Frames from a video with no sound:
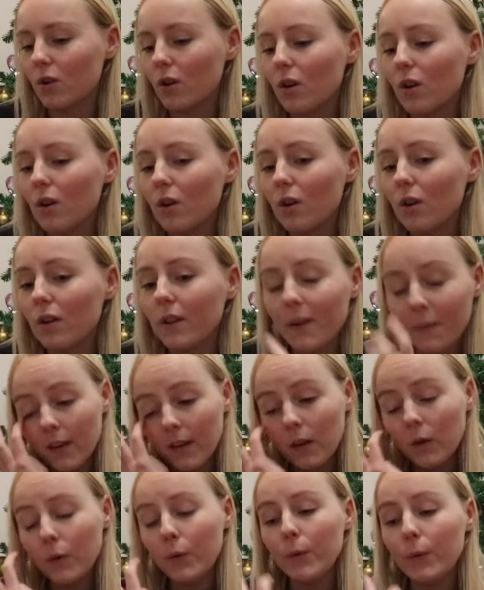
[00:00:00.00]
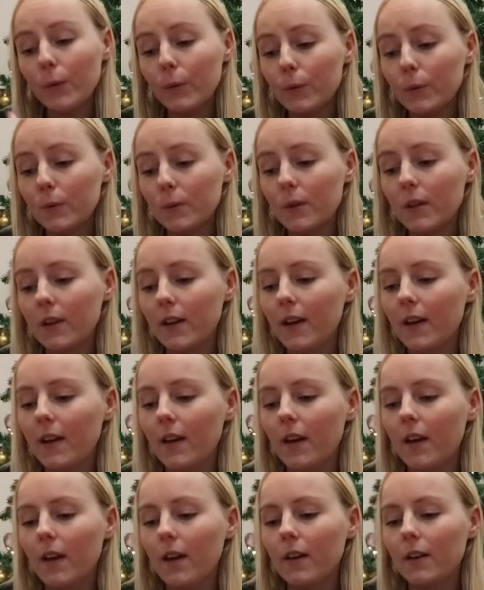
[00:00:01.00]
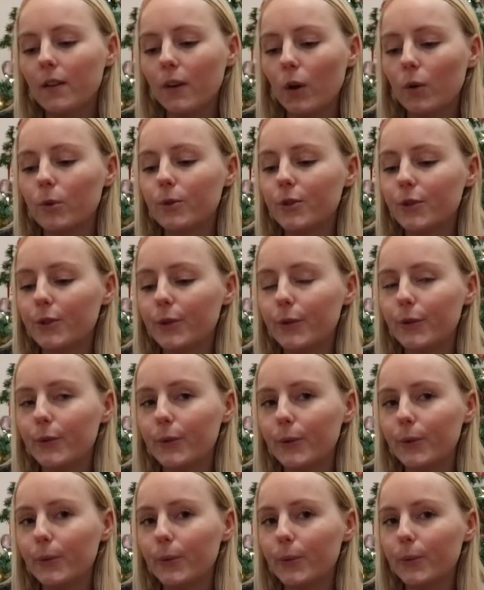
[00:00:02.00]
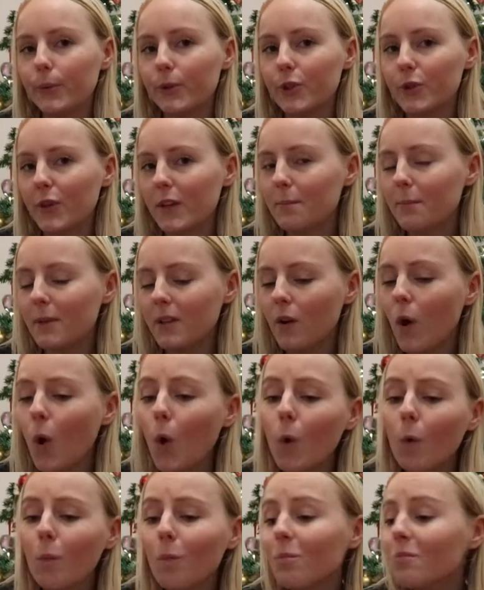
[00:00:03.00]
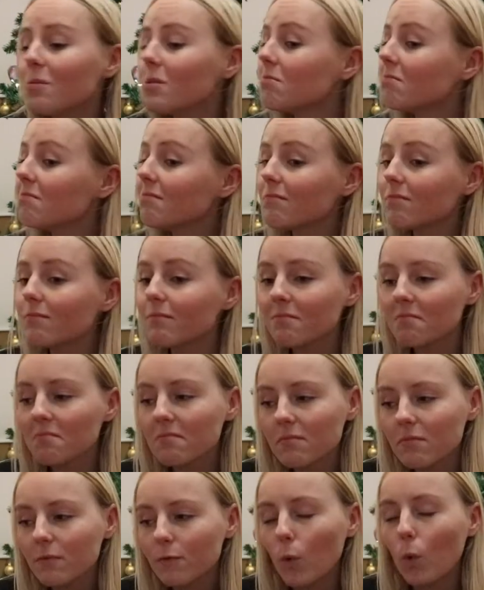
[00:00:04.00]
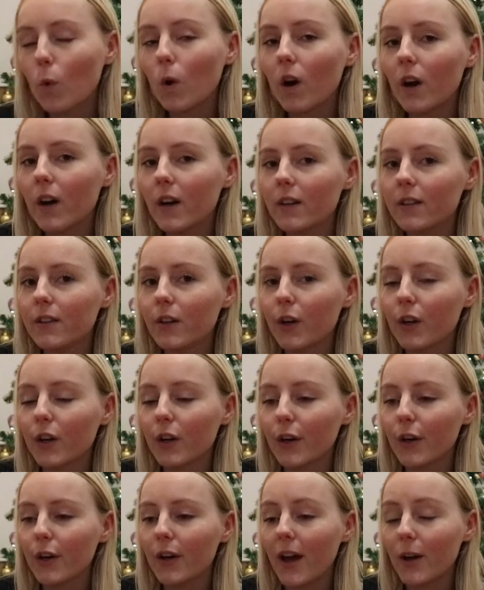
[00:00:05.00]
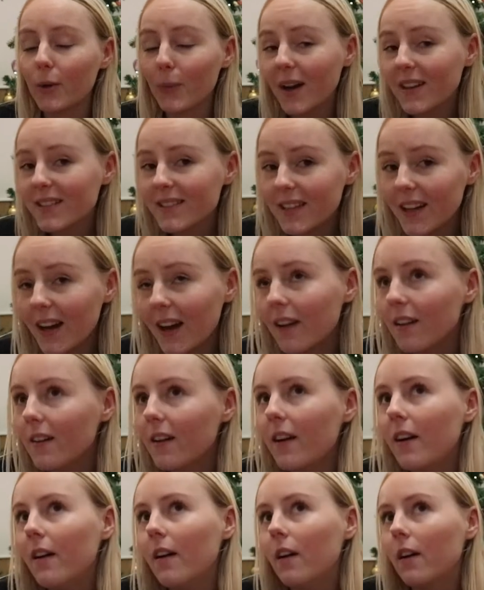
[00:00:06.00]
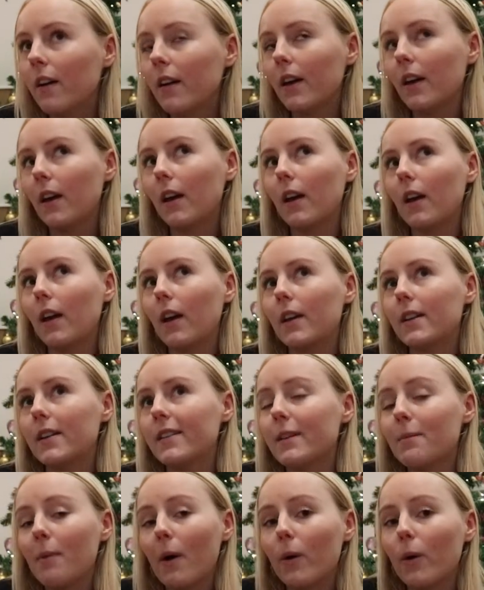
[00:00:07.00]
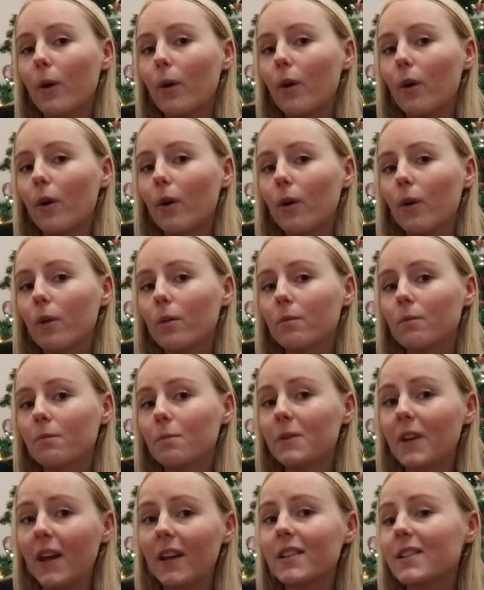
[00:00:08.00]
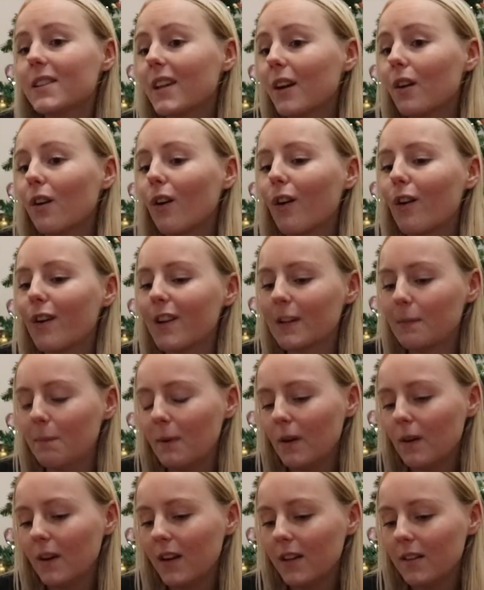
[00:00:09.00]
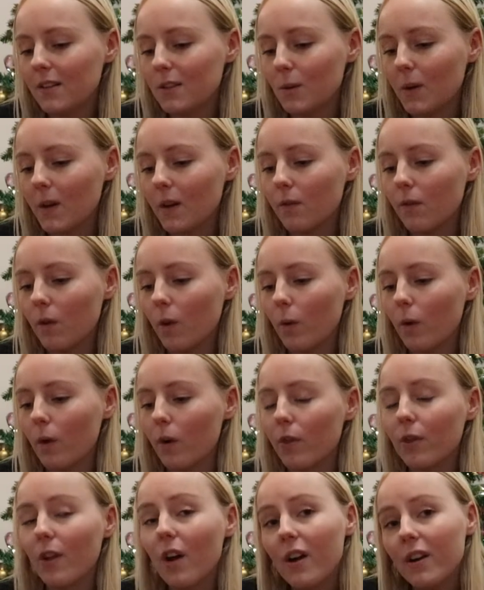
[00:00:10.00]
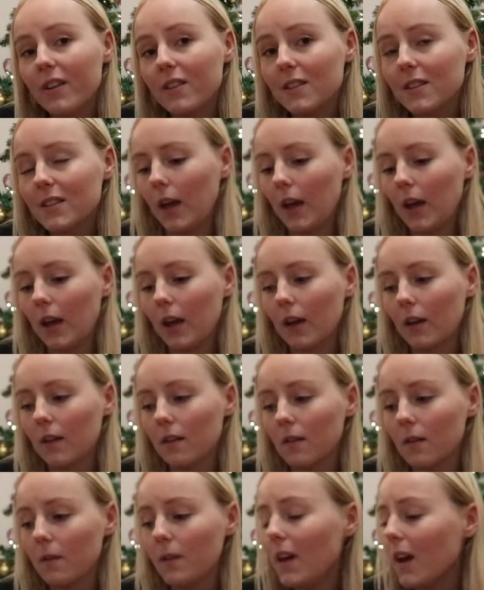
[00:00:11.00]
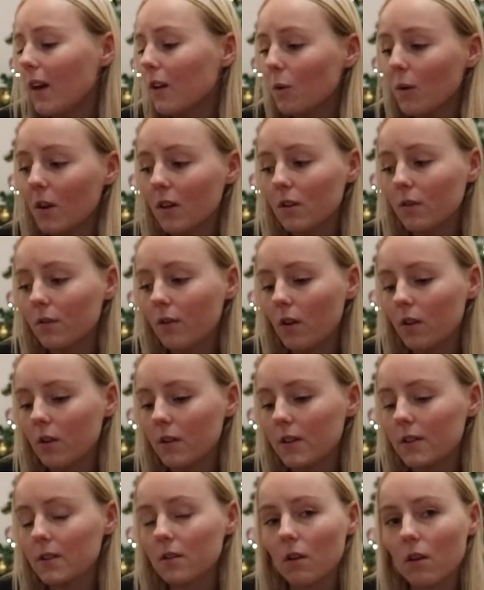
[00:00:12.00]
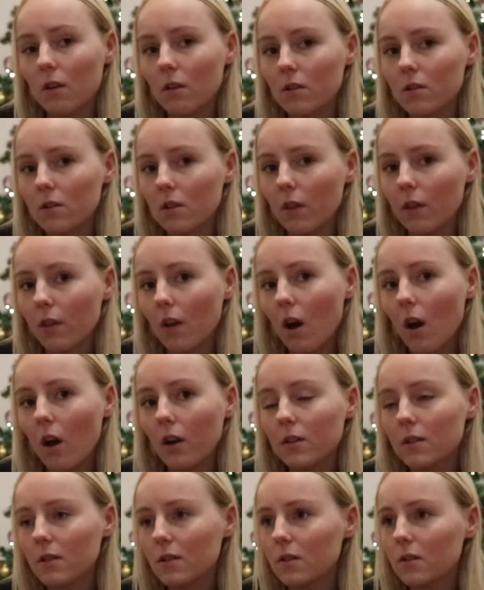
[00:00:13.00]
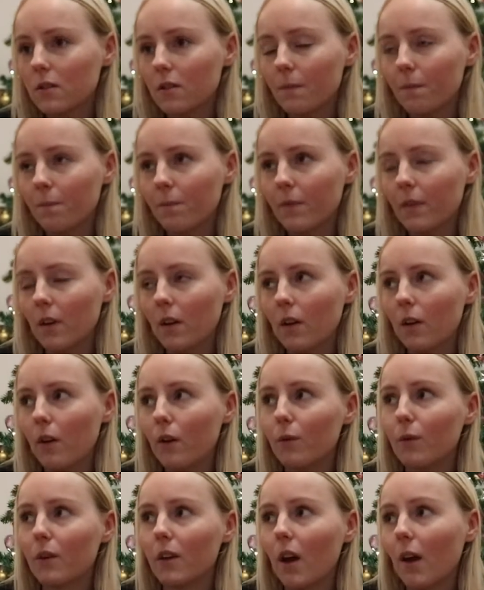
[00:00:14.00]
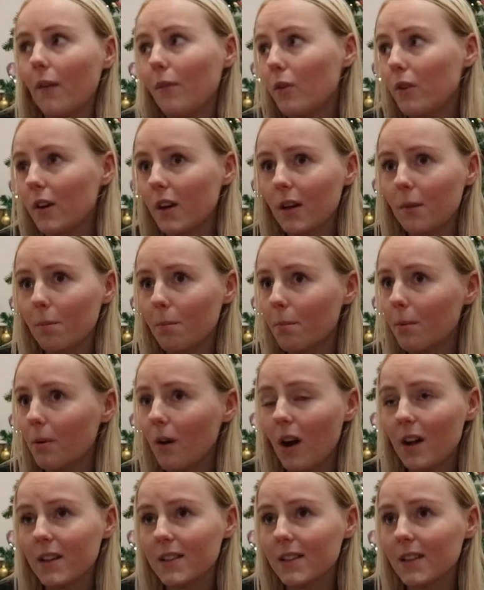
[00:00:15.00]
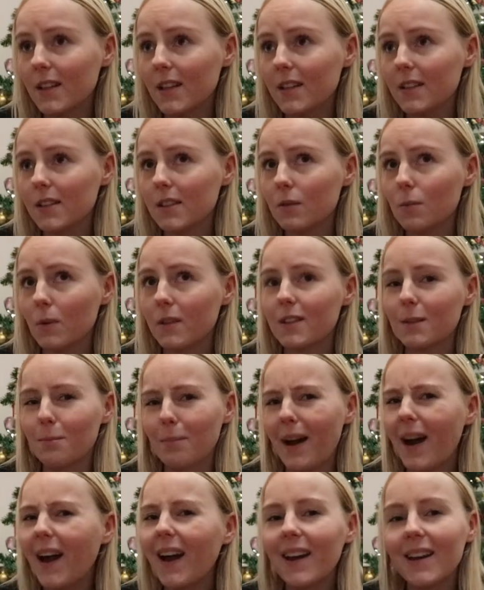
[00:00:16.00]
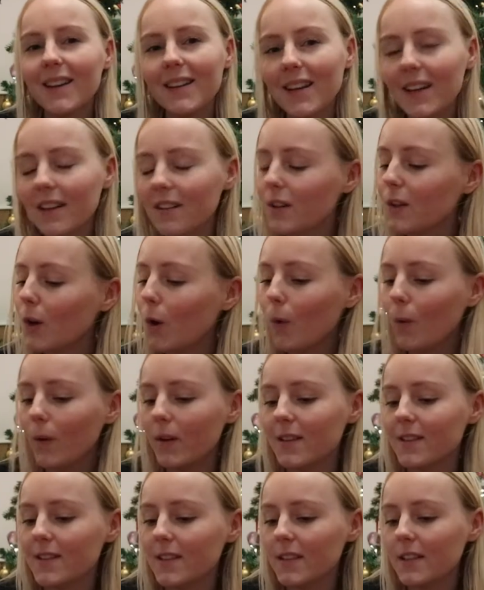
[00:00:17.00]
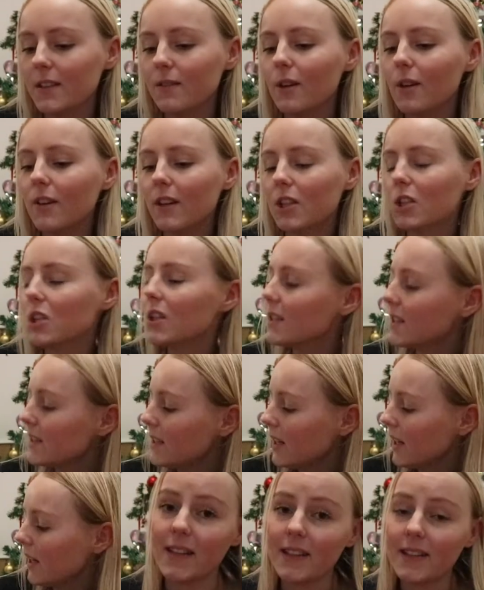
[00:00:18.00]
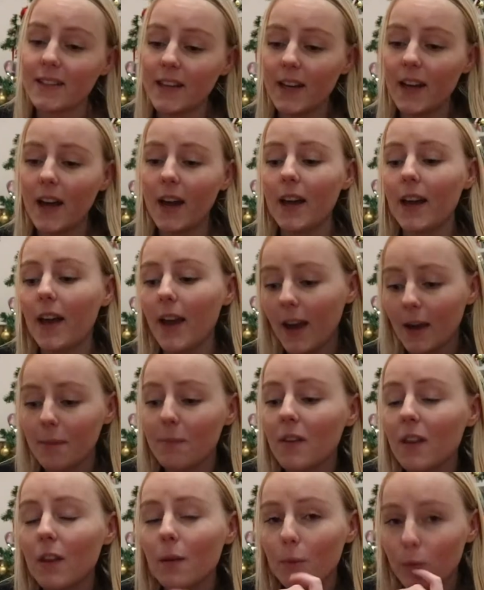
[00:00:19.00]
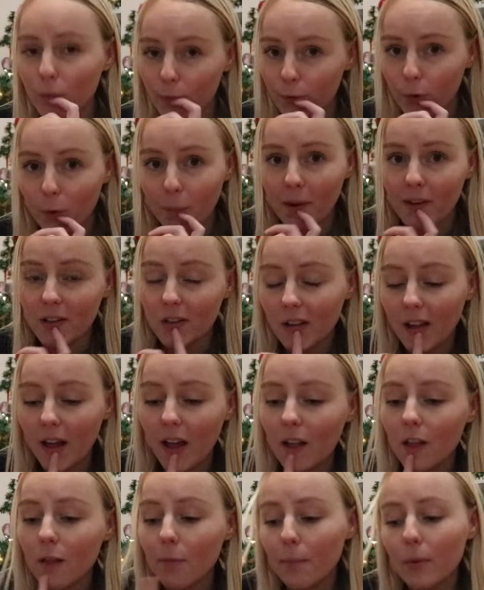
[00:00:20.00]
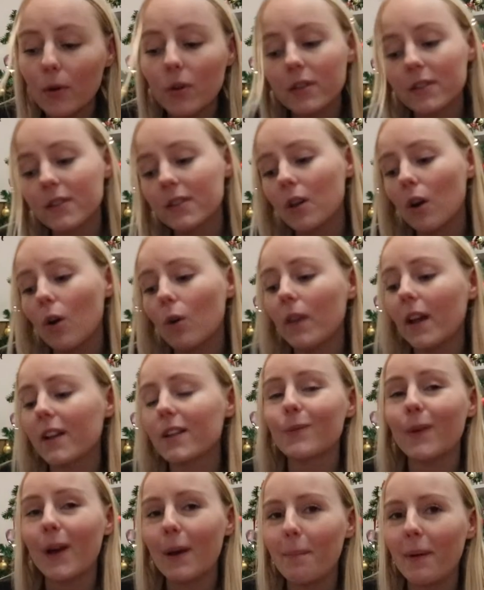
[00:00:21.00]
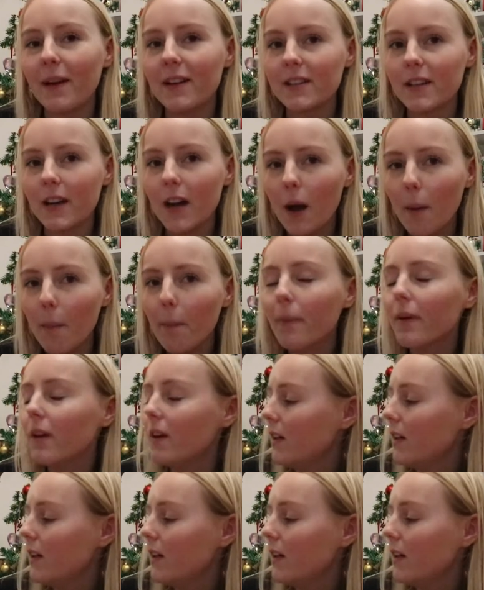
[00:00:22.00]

girl who goes to a treatment home for her anorexia, and it's about her days there, her experience. You get to follow her thoughts, and yeah, you get to follow this girl's thoughts, her recovery process, what's behind it. You know, it's very interesting. As I said, I am in the mood for mental health books, so that's why I picked it up.